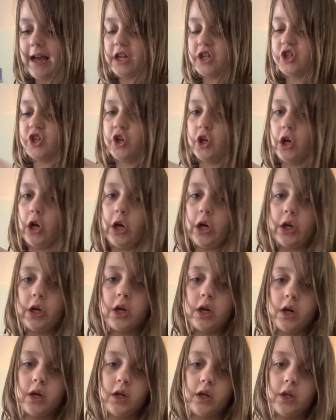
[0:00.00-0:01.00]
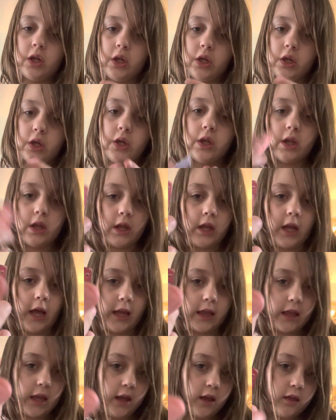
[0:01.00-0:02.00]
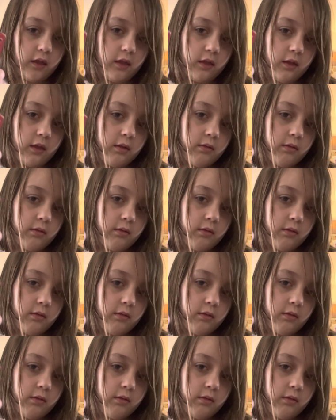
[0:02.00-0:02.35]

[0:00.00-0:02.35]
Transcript: it should look like this.